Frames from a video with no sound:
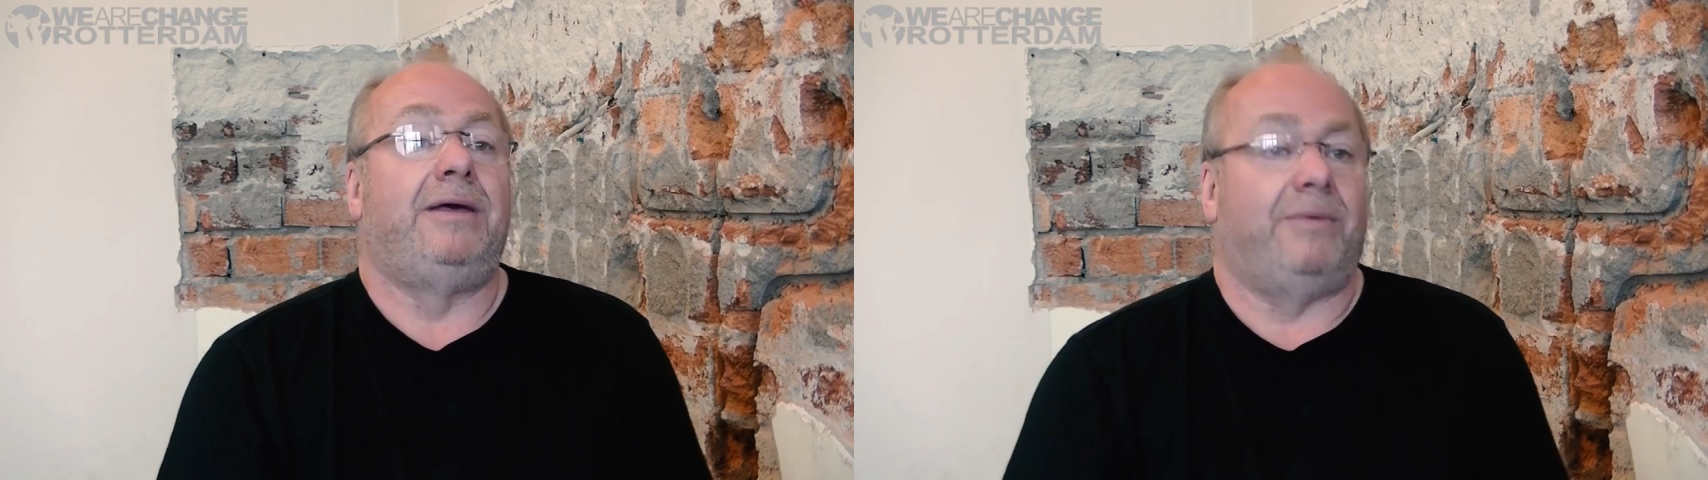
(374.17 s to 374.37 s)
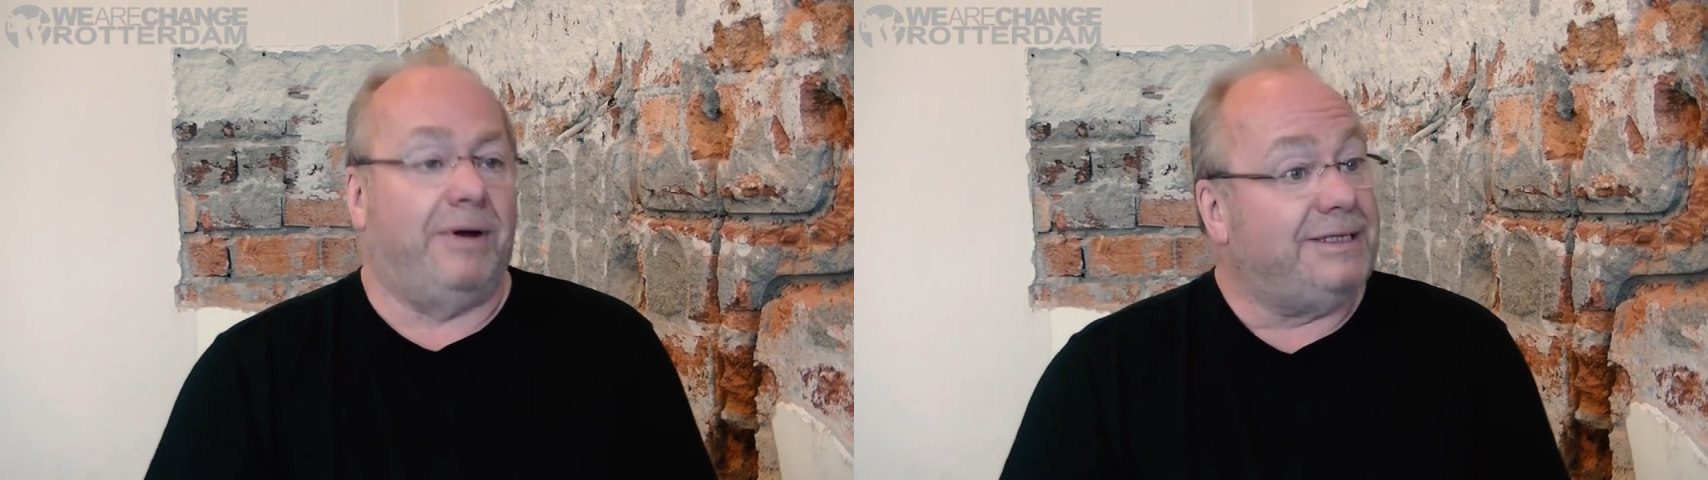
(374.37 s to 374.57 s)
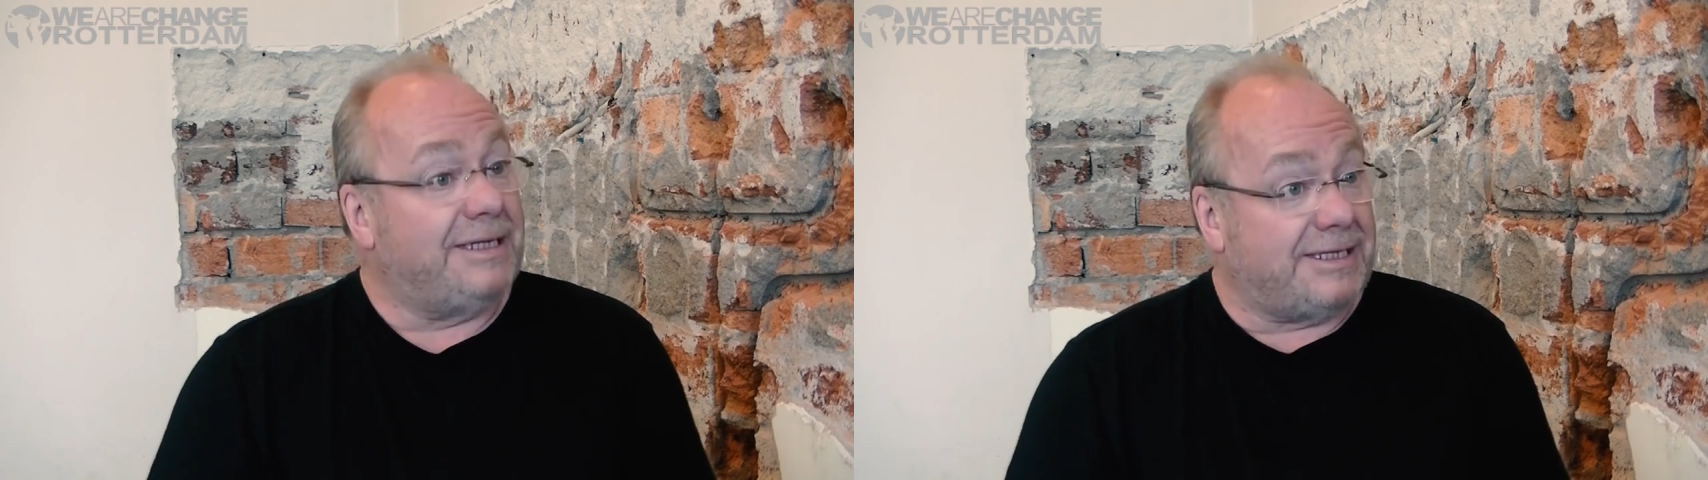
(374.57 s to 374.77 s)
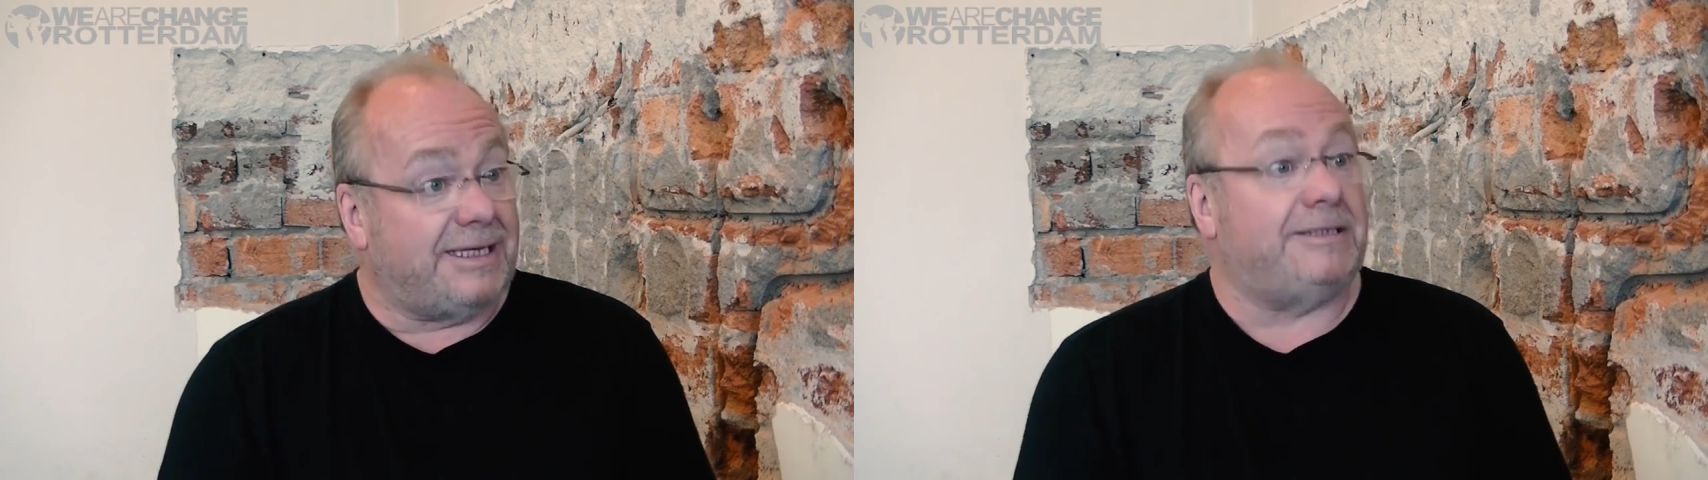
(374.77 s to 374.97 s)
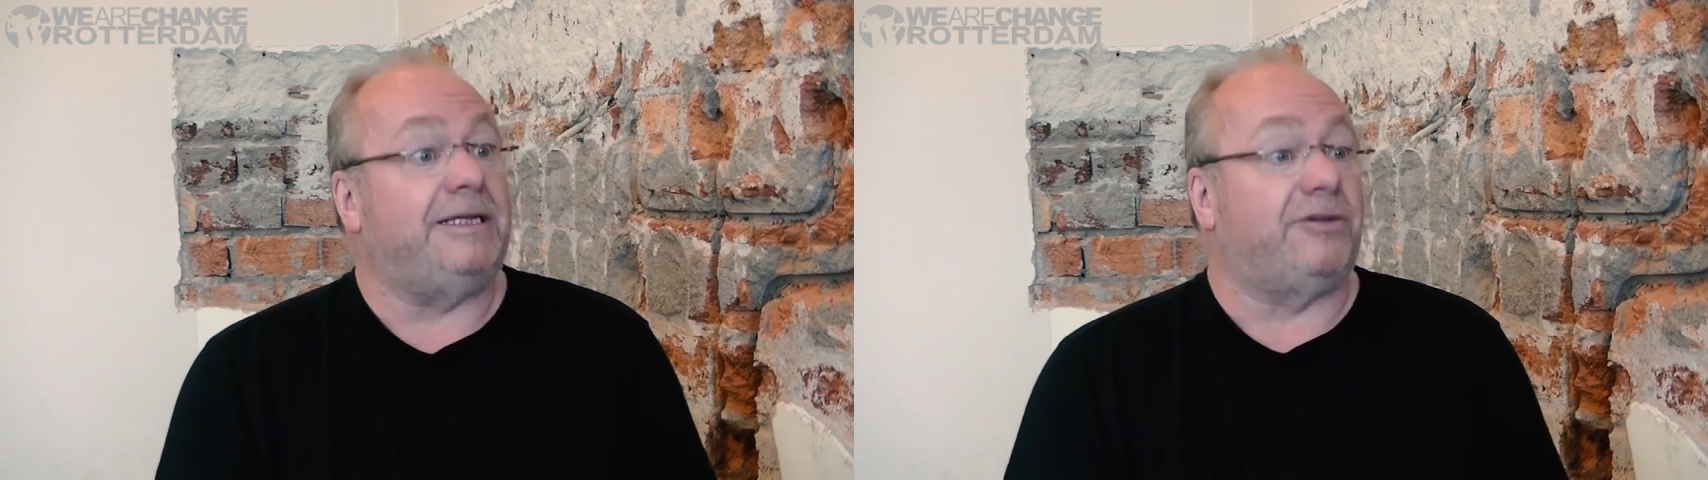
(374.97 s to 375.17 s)
where I did a
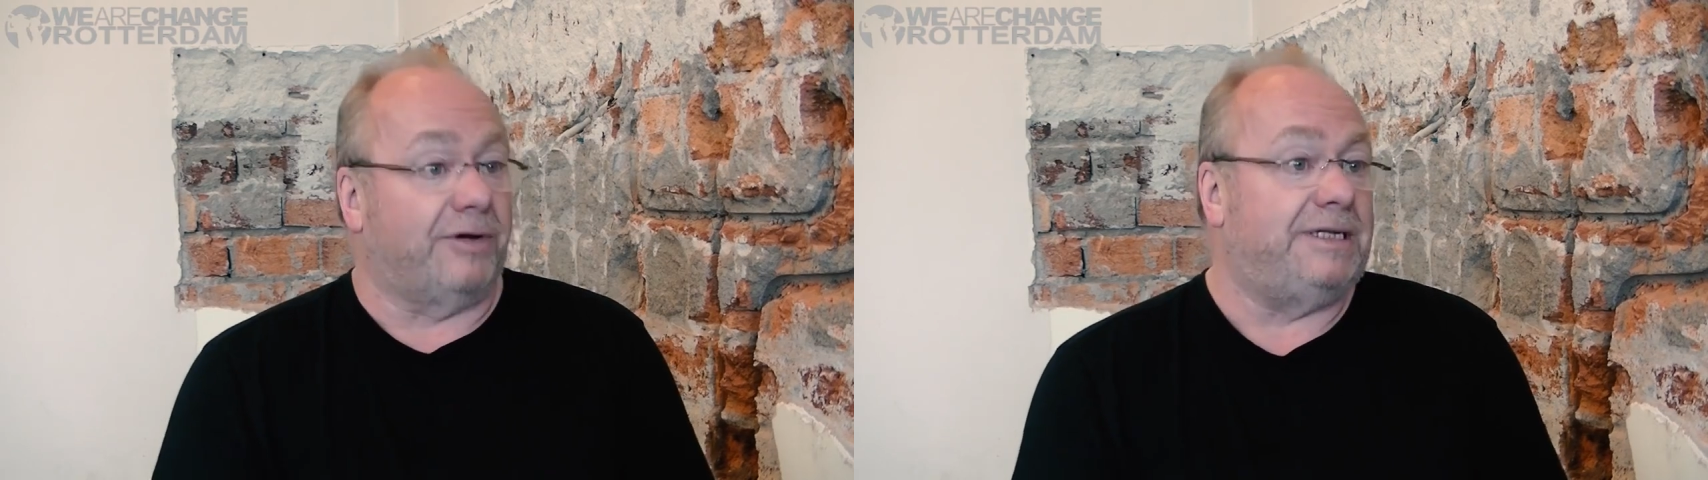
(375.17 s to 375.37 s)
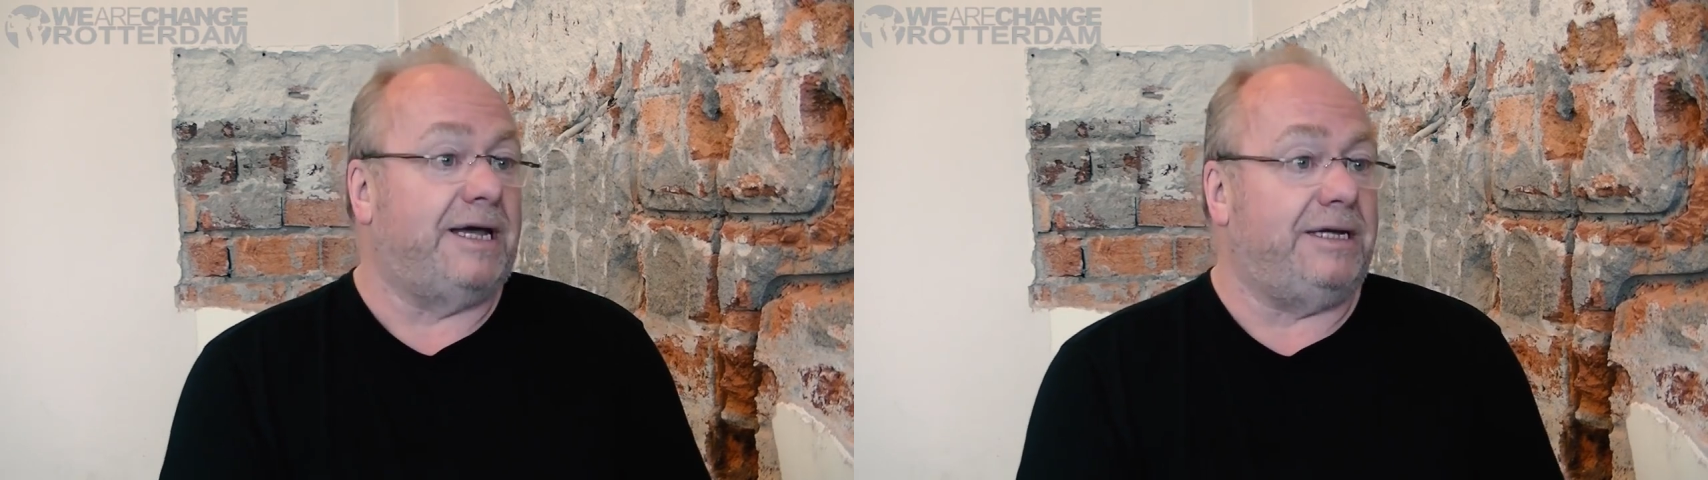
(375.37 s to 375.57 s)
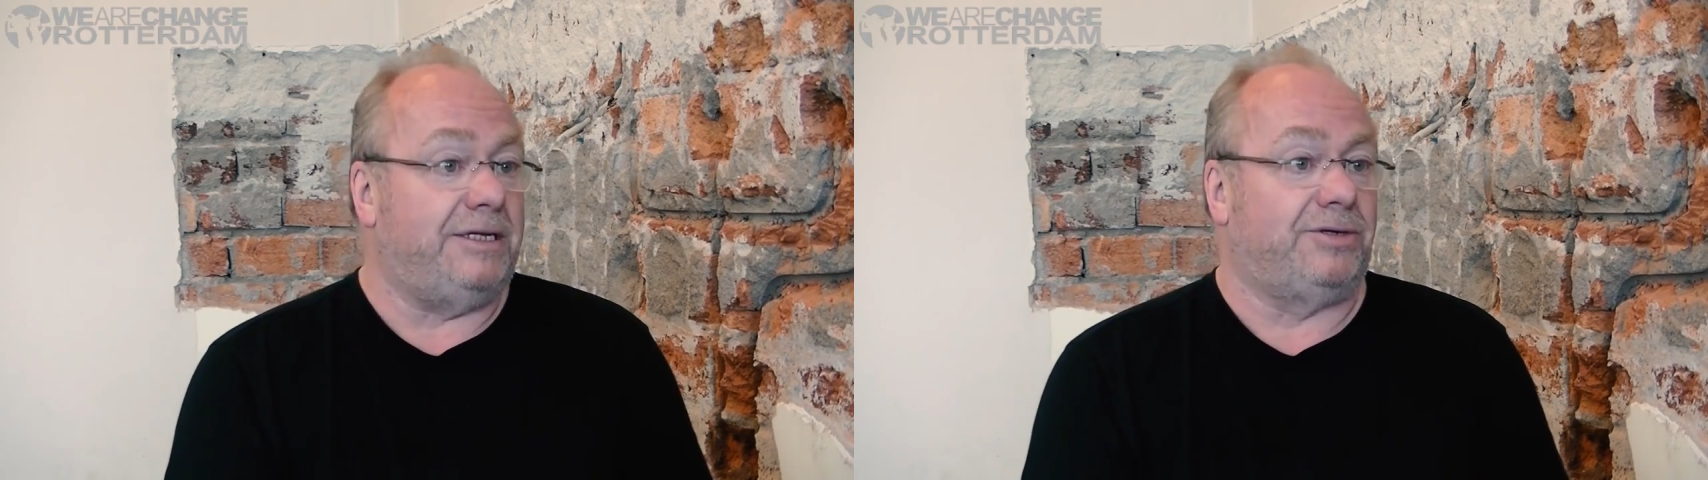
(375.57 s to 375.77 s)
63 day